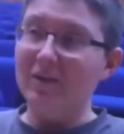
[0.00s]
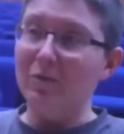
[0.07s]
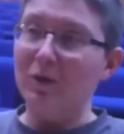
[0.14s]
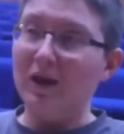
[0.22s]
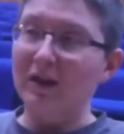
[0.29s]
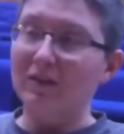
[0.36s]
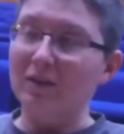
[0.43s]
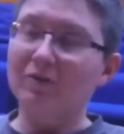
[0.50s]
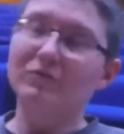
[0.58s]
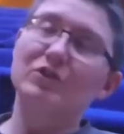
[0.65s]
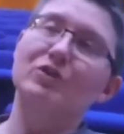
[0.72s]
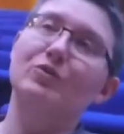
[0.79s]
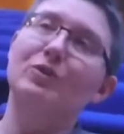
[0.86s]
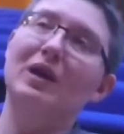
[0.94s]
what I love
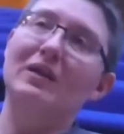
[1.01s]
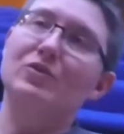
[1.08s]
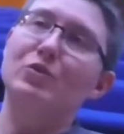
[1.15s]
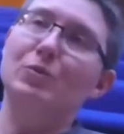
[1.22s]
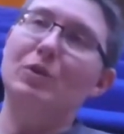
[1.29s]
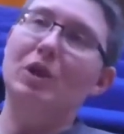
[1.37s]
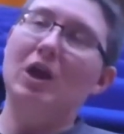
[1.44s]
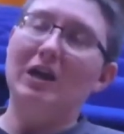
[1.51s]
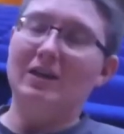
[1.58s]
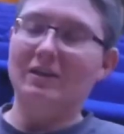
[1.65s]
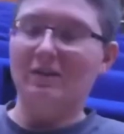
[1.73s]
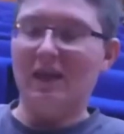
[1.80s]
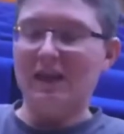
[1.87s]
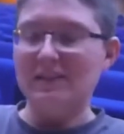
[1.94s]
to do at DrupalCon on
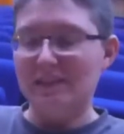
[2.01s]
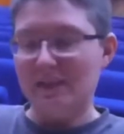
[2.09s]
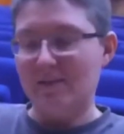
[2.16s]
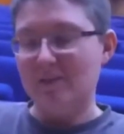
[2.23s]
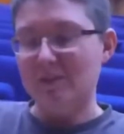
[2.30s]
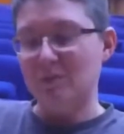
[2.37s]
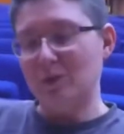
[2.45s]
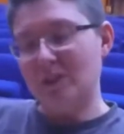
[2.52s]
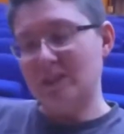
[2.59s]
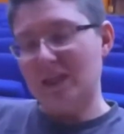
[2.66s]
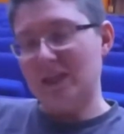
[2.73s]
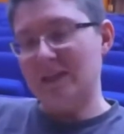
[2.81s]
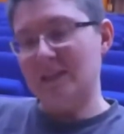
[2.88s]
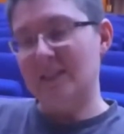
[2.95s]
the last day of the sprint
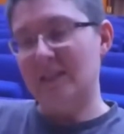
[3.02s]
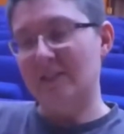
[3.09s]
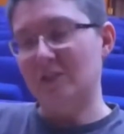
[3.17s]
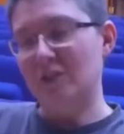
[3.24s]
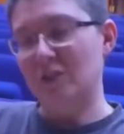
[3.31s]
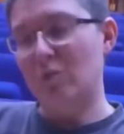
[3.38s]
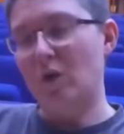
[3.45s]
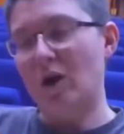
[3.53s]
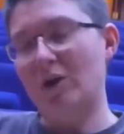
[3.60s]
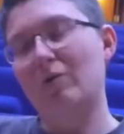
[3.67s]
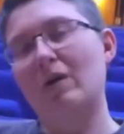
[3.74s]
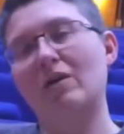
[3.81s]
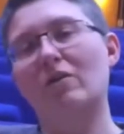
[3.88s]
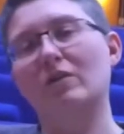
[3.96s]
days is just walk
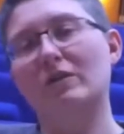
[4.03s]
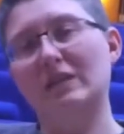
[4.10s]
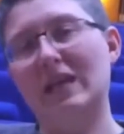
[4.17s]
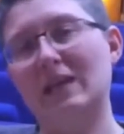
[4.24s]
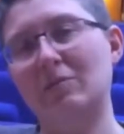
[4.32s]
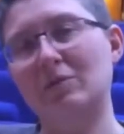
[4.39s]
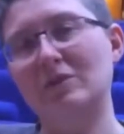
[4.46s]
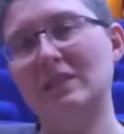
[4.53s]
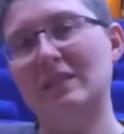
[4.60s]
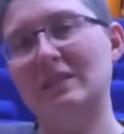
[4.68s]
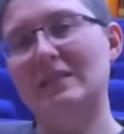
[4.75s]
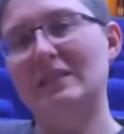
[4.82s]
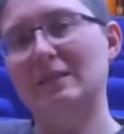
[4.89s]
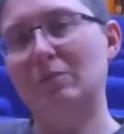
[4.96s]
around all the tables
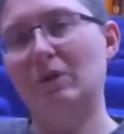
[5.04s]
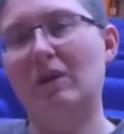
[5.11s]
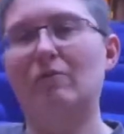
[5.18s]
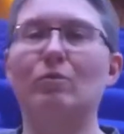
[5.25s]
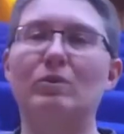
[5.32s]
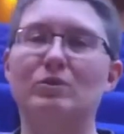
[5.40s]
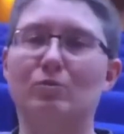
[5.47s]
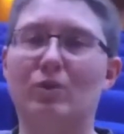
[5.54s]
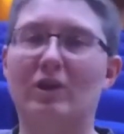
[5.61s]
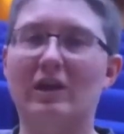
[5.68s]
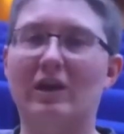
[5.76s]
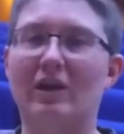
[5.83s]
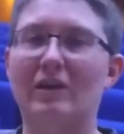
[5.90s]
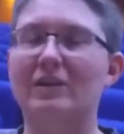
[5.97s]
and see what everyone's
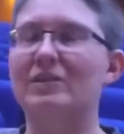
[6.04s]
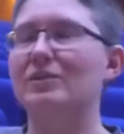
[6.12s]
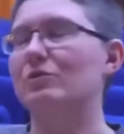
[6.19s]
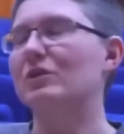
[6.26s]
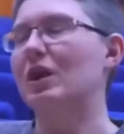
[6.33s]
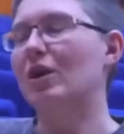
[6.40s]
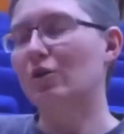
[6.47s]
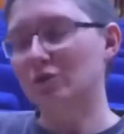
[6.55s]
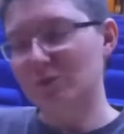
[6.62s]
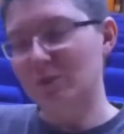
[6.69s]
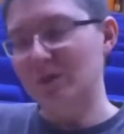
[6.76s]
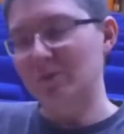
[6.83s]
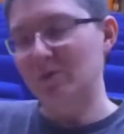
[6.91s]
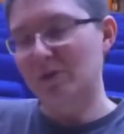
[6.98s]
working on, because there's hundreds
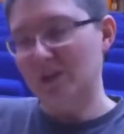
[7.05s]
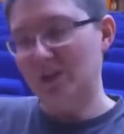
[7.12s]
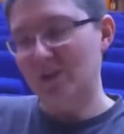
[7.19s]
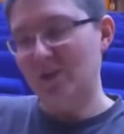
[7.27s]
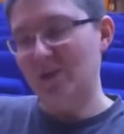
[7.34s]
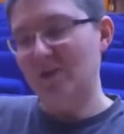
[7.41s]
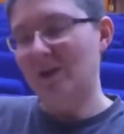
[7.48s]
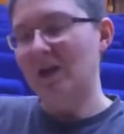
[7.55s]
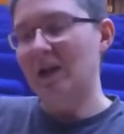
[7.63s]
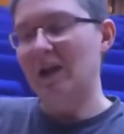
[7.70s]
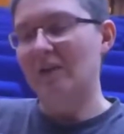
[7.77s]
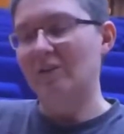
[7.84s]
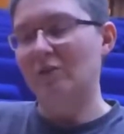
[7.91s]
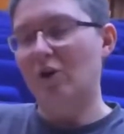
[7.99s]
of people here,
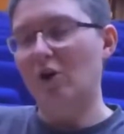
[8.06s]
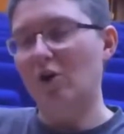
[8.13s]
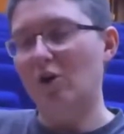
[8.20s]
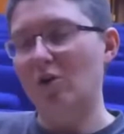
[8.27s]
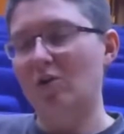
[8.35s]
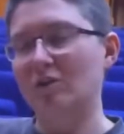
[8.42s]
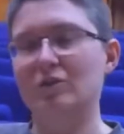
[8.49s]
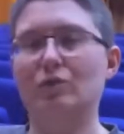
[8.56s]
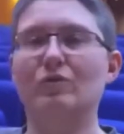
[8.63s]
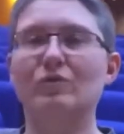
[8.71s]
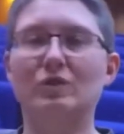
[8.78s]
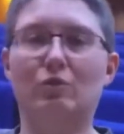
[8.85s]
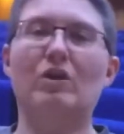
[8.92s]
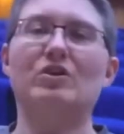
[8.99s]
and they're all sort
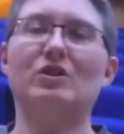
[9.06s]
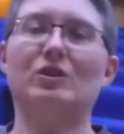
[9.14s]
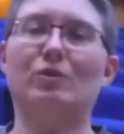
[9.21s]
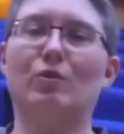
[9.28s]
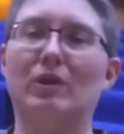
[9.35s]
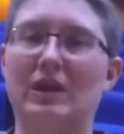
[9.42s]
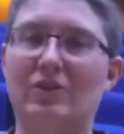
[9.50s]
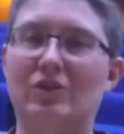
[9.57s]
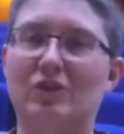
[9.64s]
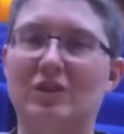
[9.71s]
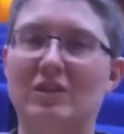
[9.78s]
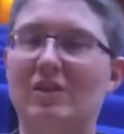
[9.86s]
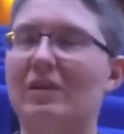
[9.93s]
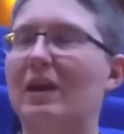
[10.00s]
of scratching their own
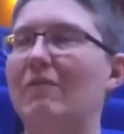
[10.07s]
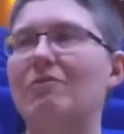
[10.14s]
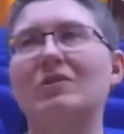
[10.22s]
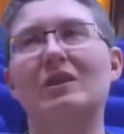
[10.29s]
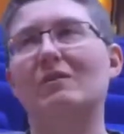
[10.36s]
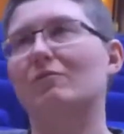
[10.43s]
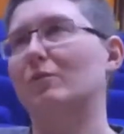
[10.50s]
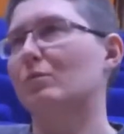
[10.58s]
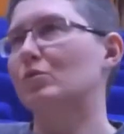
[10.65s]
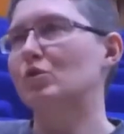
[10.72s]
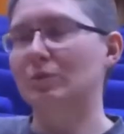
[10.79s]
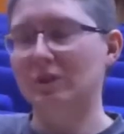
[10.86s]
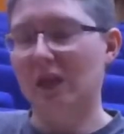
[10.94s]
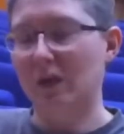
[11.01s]
itches on everything from
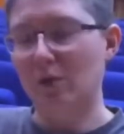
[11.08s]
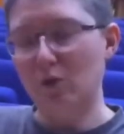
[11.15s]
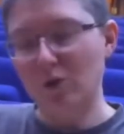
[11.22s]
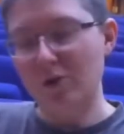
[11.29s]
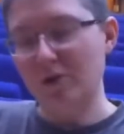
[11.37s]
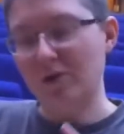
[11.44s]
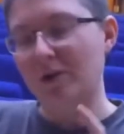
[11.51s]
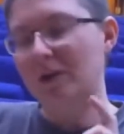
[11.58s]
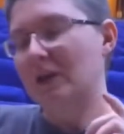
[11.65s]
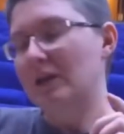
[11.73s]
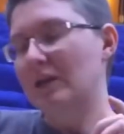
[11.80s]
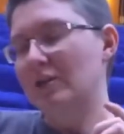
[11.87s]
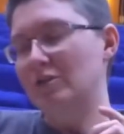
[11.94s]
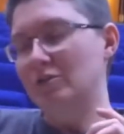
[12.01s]
Drupal.org
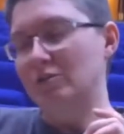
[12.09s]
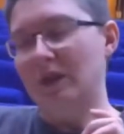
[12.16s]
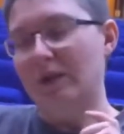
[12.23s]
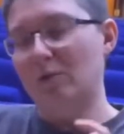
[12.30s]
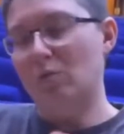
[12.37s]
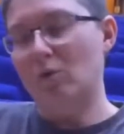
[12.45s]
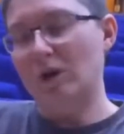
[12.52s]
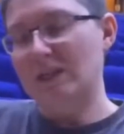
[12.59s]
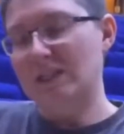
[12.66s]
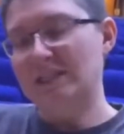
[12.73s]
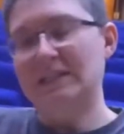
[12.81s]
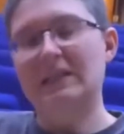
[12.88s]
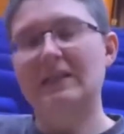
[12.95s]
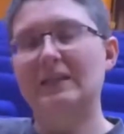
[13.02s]
to like what
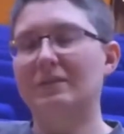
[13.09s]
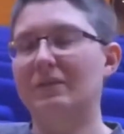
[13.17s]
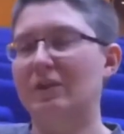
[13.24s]
is the